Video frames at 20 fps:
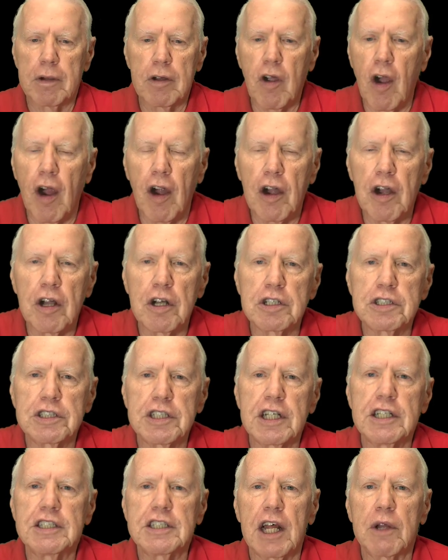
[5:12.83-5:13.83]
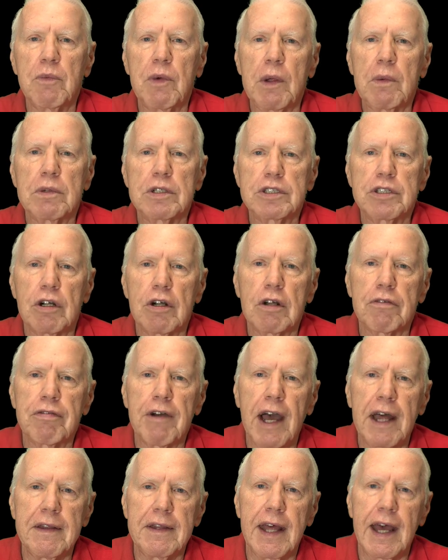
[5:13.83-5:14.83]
cards that said we were certified